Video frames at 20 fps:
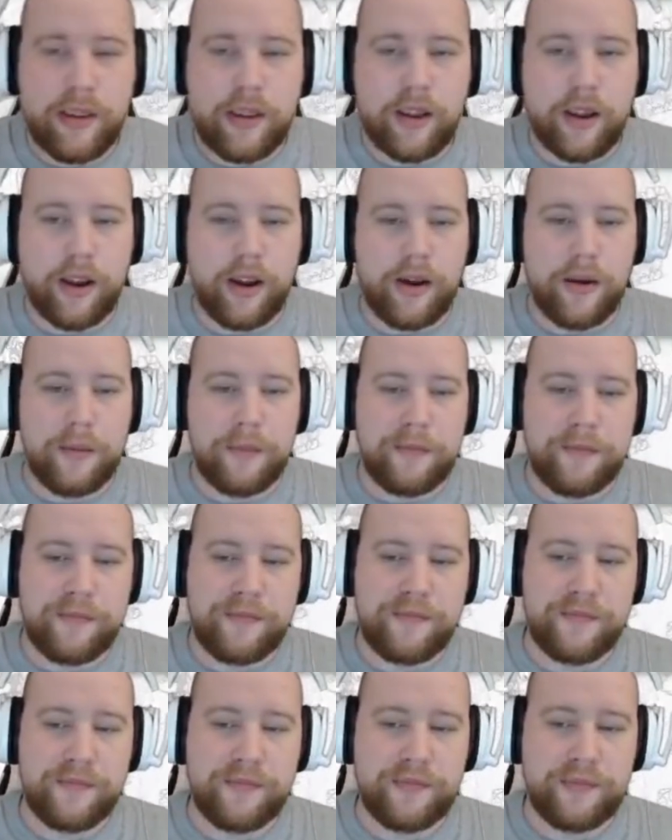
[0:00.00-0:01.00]
Um,
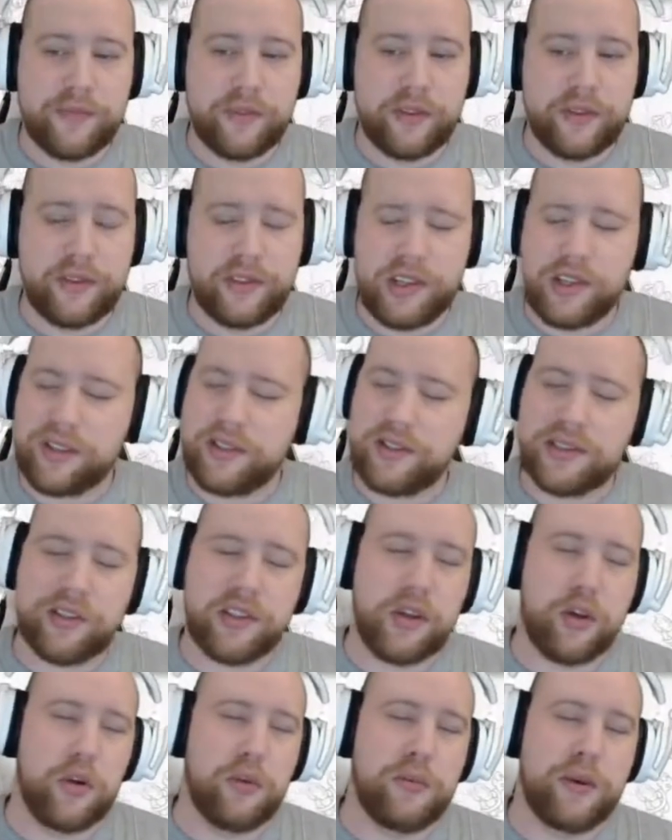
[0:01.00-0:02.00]
just
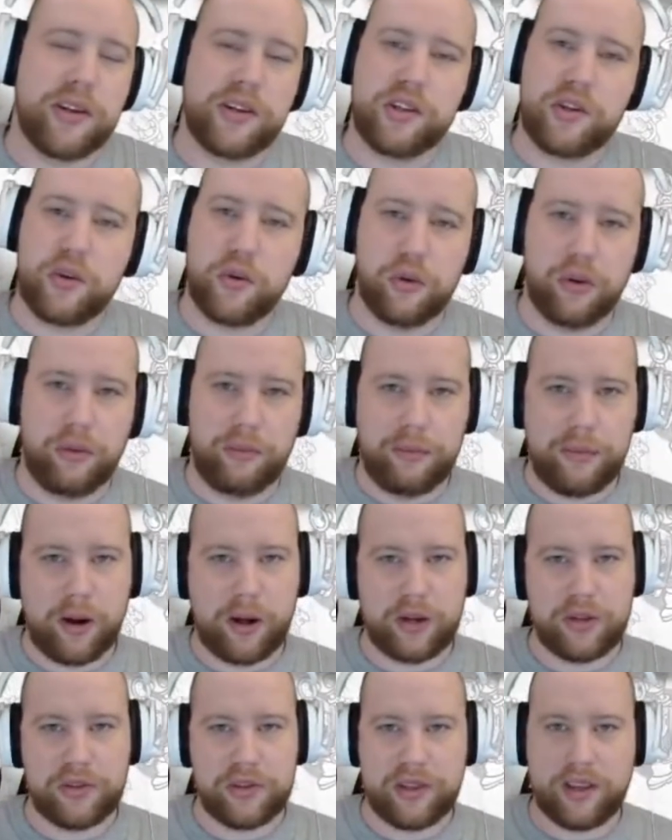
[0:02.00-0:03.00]
so much cool
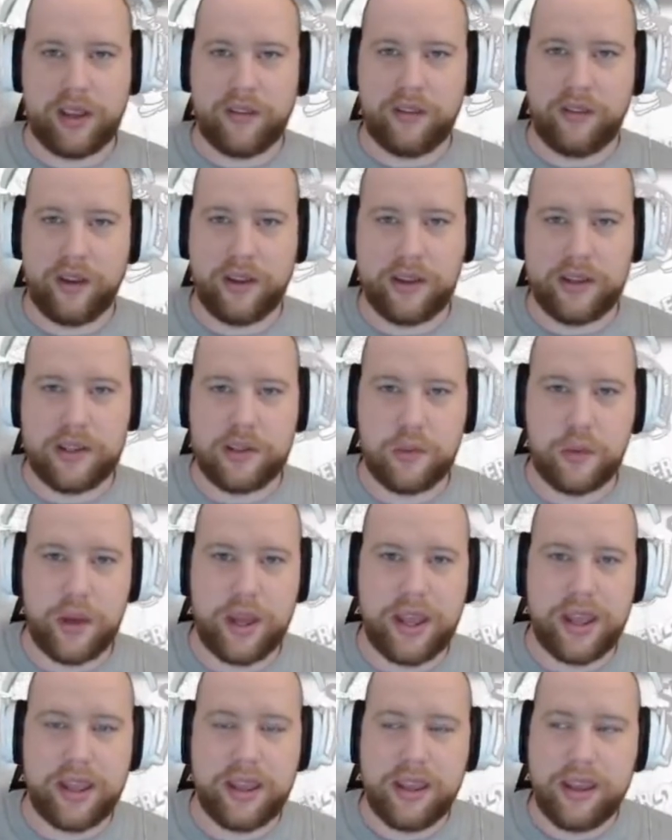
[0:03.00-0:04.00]
Mario stuff on its
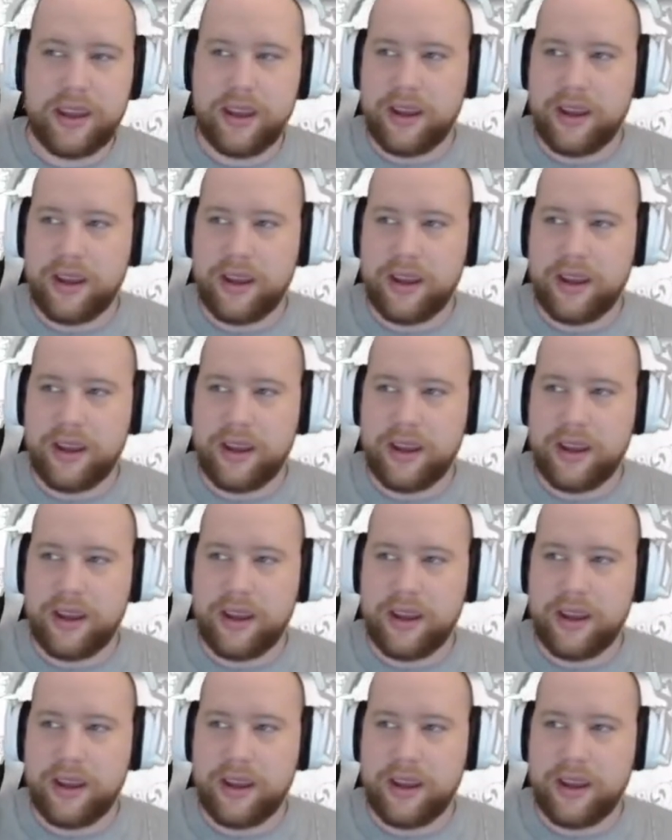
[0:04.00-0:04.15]
way.